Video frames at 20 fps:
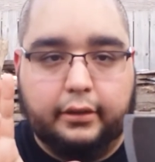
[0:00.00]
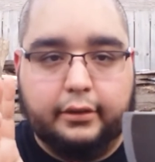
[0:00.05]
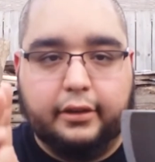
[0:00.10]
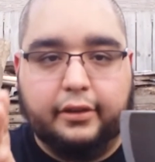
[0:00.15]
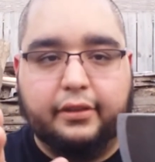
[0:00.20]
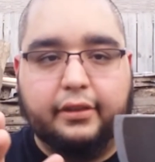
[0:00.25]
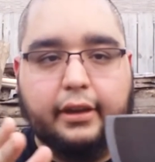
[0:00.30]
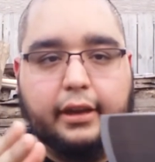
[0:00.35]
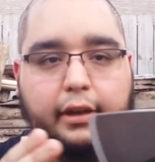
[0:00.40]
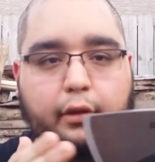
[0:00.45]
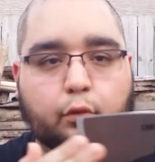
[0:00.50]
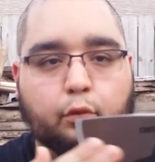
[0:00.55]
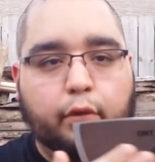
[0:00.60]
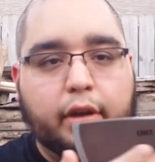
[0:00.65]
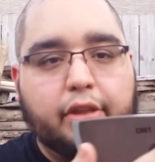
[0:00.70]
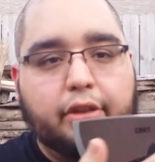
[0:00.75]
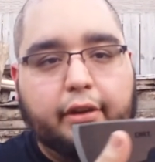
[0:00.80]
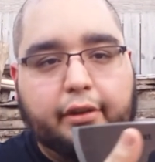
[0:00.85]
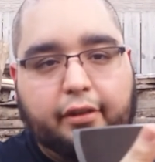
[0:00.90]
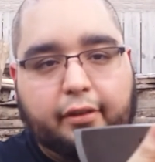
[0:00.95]
designed
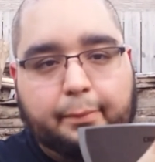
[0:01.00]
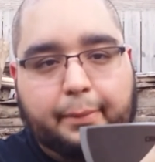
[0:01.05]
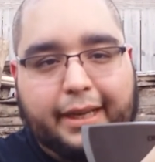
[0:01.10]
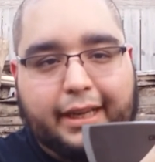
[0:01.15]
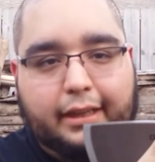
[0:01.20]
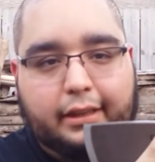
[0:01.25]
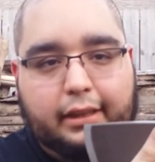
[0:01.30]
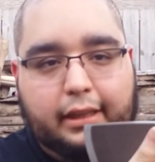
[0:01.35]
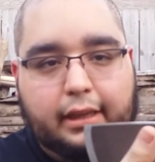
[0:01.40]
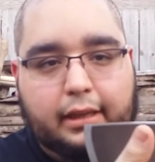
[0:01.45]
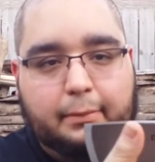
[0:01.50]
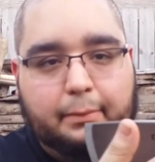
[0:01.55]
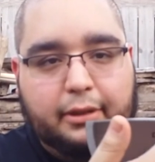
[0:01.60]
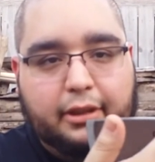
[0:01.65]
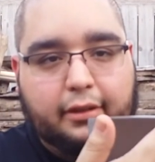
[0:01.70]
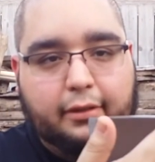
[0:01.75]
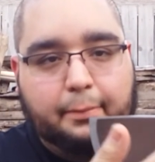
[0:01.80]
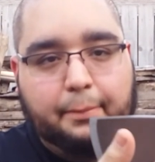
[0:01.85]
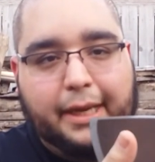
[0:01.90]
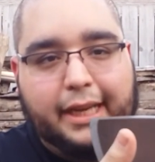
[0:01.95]
with a spike at the end, but
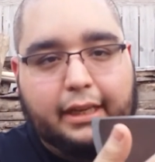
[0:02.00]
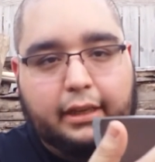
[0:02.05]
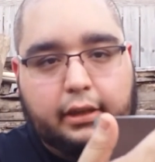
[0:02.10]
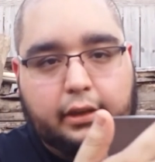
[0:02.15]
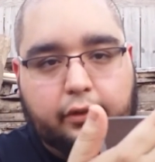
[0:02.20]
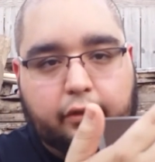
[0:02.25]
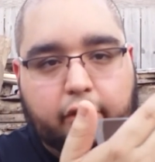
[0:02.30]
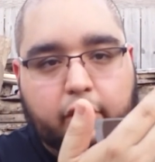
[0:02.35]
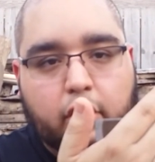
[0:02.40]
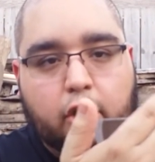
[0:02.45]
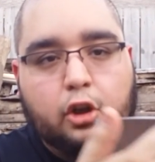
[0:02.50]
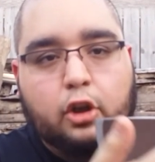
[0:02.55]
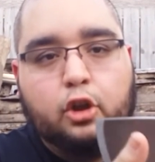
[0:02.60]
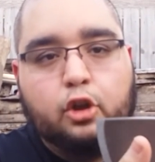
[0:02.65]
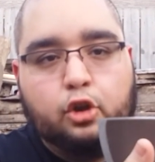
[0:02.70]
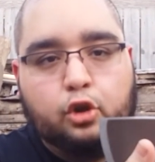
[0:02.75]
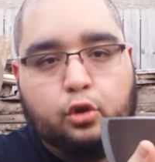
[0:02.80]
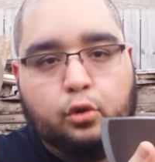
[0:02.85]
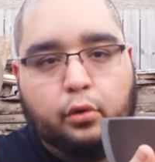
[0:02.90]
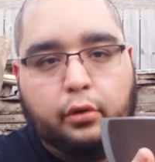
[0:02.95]
the spike is
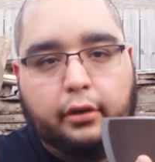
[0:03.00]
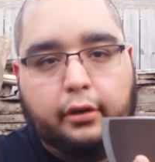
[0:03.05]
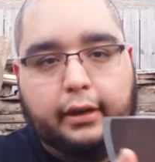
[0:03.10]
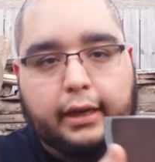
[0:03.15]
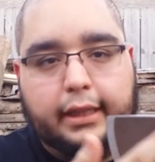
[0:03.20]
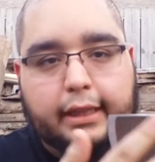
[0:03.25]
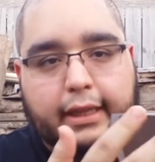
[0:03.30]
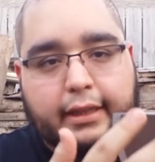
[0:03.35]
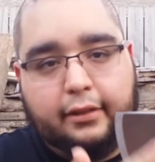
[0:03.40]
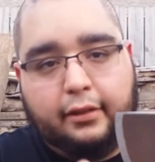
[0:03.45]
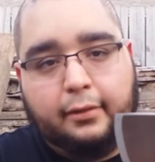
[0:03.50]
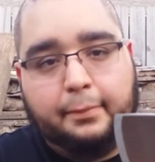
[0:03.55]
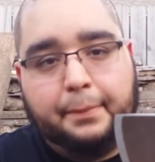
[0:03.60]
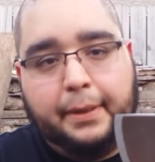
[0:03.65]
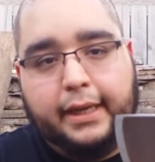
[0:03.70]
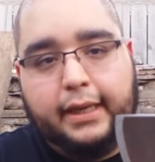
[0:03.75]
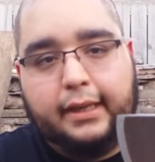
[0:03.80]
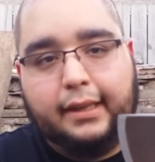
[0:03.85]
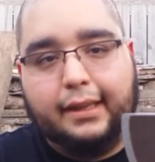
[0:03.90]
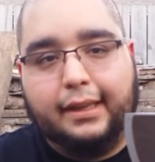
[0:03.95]
shorter, and that
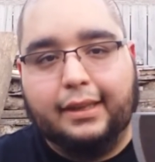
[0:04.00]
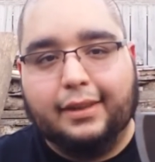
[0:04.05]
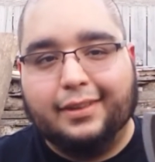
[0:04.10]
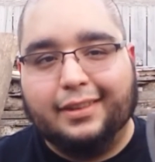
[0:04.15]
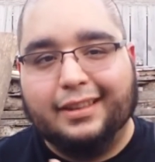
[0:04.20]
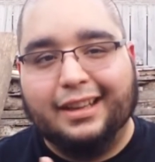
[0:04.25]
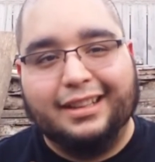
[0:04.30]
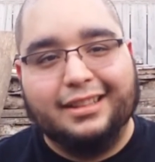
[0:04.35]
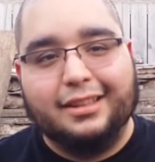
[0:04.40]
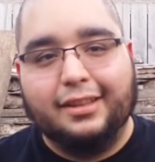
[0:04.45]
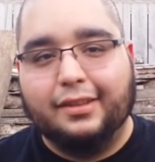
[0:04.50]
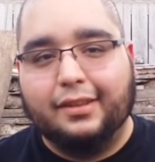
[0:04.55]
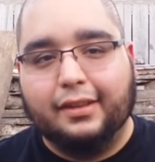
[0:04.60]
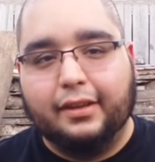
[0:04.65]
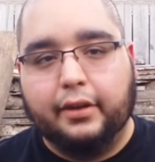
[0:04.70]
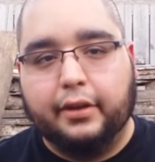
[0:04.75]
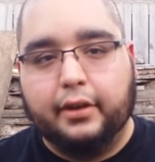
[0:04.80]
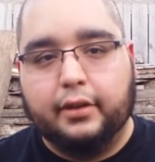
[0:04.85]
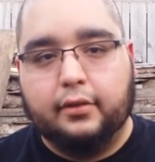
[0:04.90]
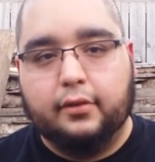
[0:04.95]
spike is not
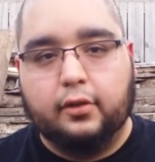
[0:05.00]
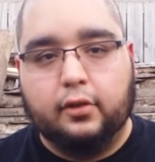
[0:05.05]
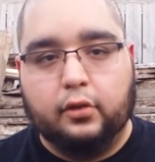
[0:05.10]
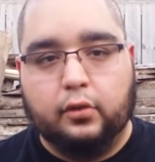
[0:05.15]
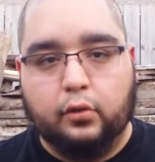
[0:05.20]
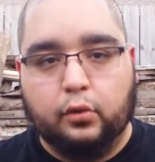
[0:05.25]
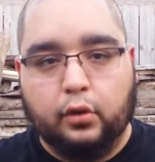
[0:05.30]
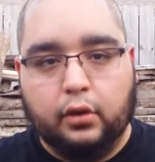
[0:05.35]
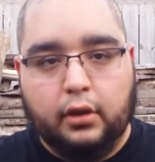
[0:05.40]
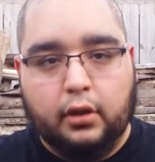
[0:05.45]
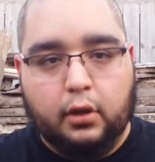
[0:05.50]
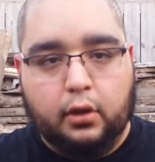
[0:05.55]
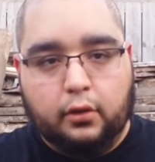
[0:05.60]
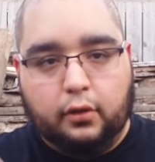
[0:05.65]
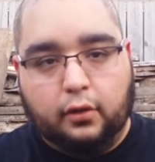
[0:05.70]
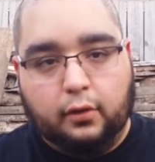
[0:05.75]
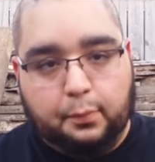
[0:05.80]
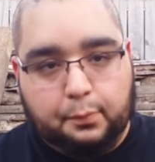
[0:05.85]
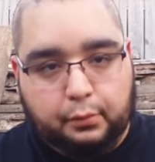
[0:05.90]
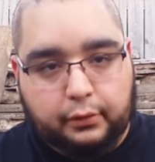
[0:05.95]
designed to
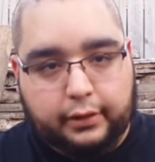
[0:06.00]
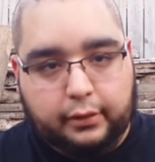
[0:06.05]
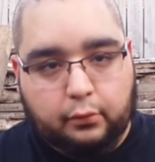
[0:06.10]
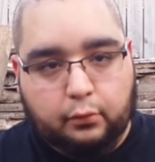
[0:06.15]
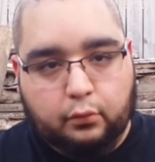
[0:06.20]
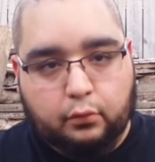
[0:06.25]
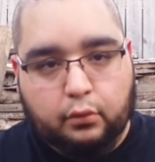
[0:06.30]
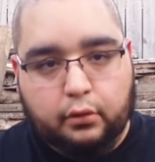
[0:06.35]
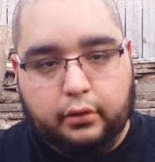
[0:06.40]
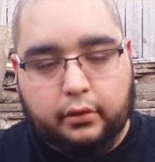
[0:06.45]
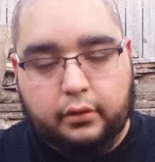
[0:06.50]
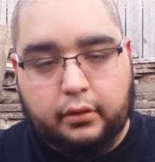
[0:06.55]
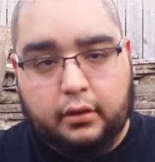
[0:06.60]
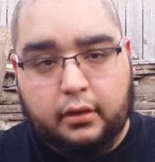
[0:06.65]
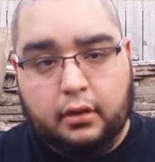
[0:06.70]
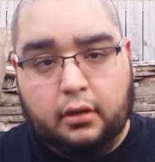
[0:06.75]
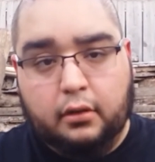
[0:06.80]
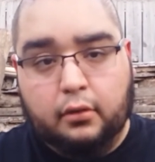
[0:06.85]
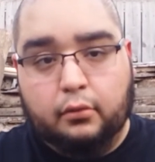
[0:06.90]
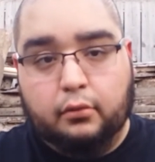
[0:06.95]
split
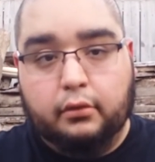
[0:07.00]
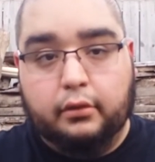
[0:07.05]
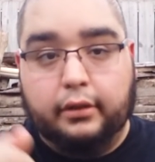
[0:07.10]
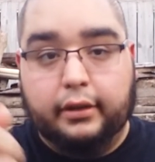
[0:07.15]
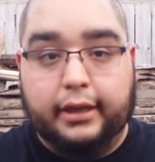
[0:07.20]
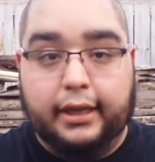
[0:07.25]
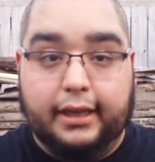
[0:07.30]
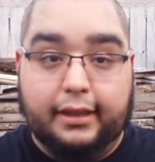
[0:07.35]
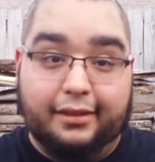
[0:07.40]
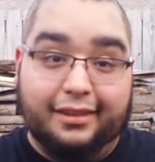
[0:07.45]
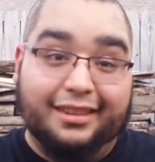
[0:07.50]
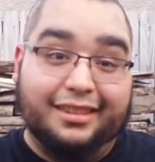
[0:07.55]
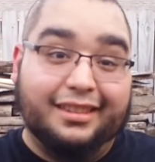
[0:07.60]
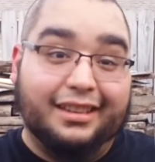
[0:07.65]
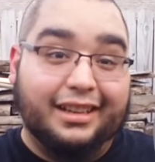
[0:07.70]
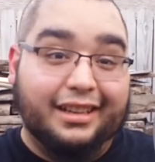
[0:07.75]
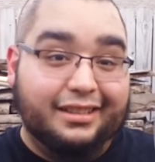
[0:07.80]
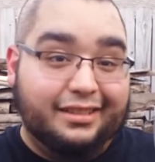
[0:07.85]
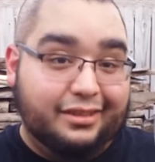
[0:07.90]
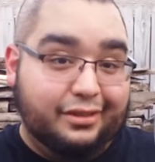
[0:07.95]
wood. It's
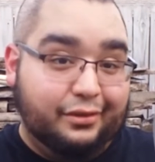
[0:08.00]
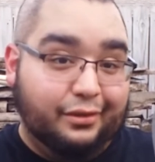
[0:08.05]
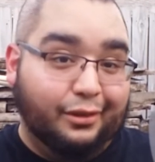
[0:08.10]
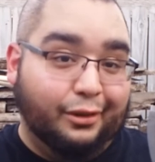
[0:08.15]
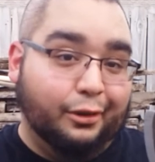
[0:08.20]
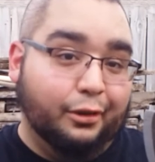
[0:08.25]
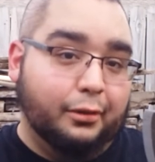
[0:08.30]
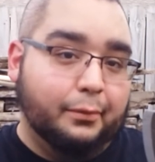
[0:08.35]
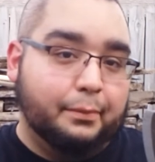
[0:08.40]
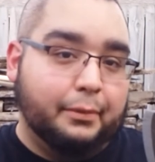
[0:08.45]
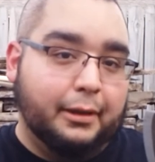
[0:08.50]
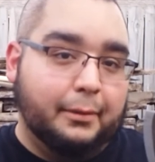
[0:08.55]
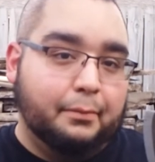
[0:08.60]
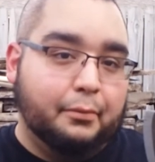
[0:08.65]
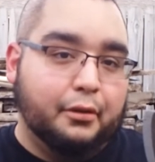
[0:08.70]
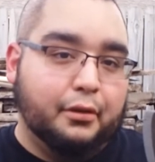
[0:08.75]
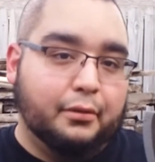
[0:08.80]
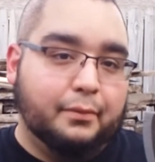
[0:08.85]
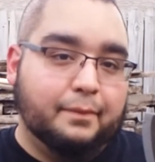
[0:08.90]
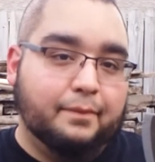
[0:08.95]
designed to hurt
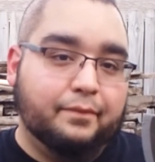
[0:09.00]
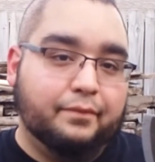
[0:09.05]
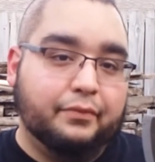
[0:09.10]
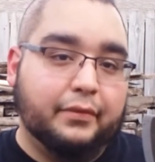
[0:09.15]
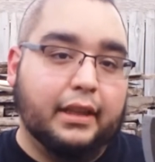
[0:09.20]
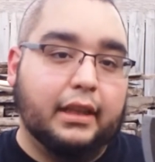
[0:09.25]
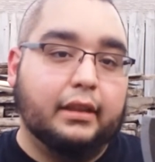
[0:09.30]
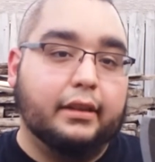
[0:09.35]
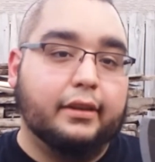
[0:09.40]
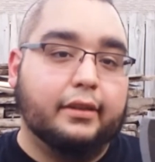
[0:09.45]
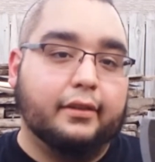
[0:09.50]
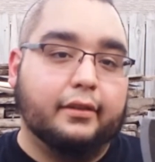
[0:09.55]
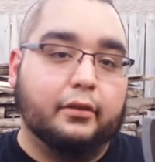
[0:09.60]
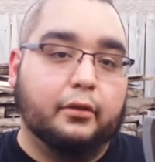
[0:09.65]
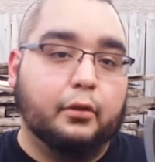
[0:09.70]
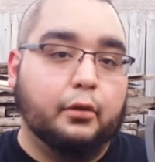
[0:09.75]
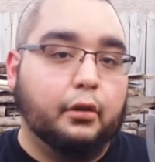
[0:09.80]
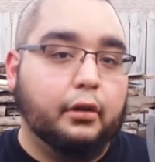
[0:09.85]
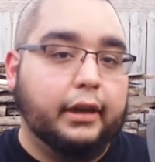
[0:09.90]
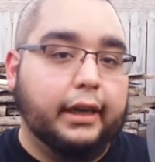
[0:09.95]
people, at least,
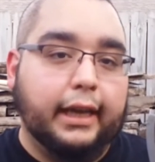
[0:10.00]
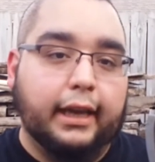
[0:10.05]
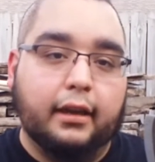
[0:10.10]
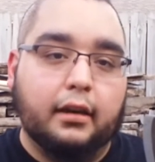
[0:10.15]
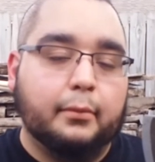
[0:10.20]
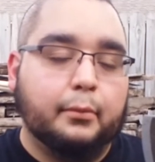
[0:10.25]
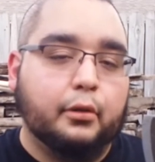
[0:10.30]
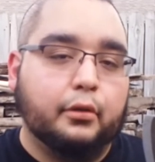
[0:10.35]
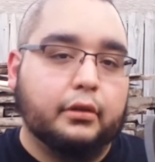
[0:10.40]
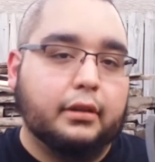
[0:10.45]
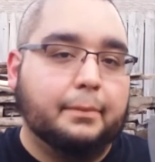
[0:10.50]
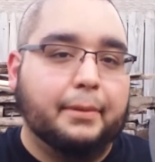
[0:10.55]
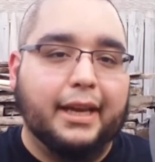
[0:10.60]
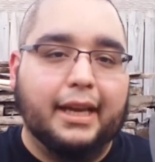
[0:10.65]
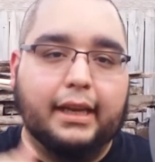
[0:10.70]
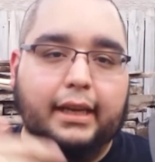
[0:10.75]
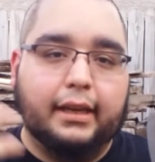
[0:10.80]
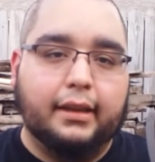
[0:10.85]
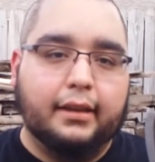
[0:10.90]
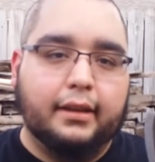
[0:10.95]
or an animal,
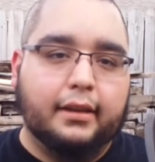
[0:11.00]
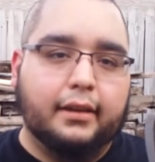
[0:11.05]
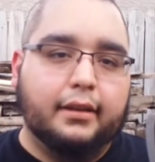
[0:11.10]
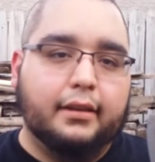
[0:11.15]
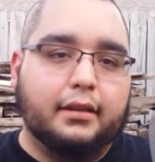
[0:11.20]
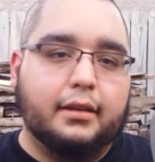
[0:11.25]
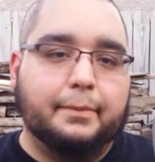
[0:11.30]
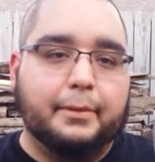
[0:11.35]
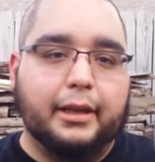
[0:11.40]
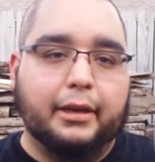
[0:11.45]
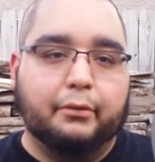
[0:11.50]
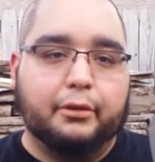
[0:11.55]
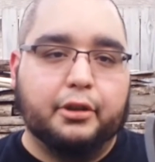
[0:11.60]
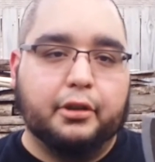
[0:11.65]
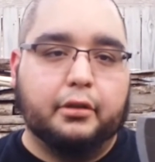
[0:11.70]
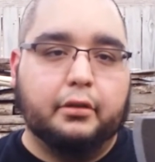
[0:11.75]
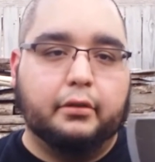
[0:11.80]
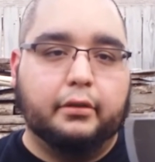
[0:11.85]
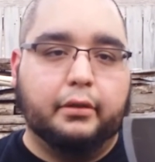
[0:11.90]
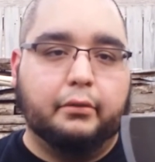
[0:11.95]
depending what
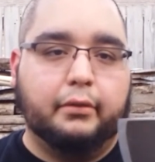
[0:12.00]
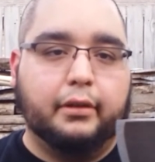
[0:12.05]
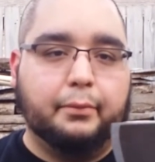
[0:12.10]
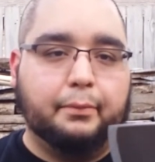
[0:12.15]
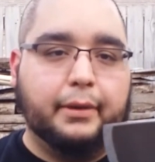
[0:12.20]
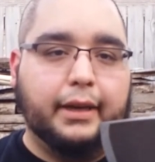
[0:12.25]
you're going with.